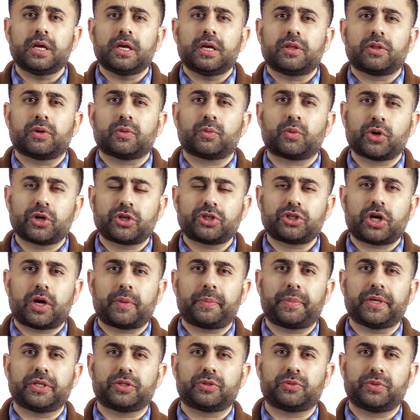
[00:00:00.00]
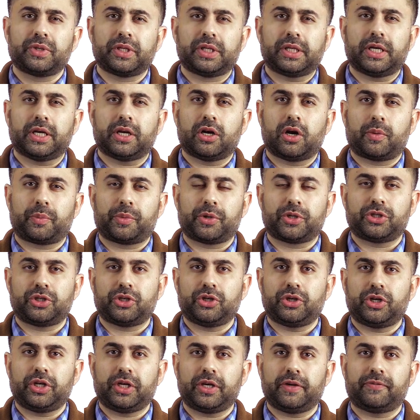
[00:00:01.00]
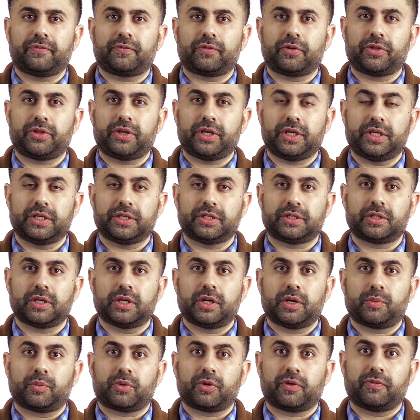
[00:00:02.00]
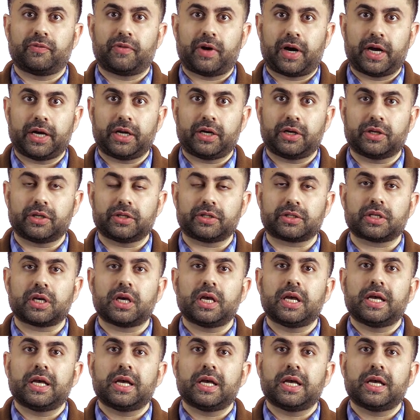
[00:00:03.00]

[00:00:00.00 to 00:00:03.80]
The workshop is really an opportunity for these providers